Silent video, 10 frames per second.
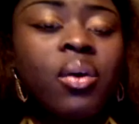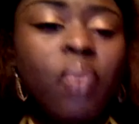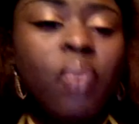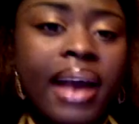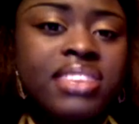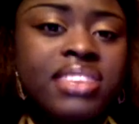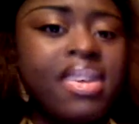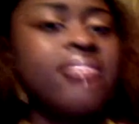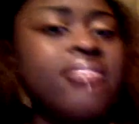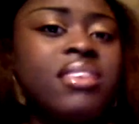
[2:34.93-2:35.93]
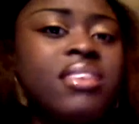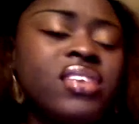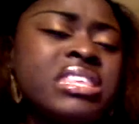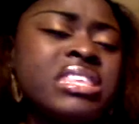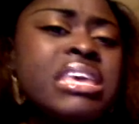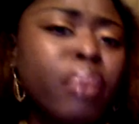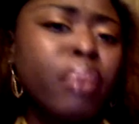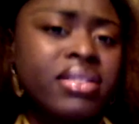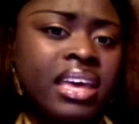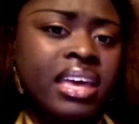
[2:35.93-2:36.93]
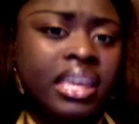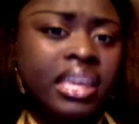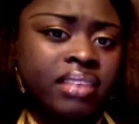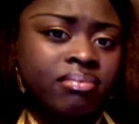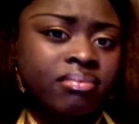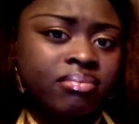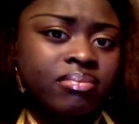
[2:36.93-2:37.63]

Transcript: watch the activities he partakes in.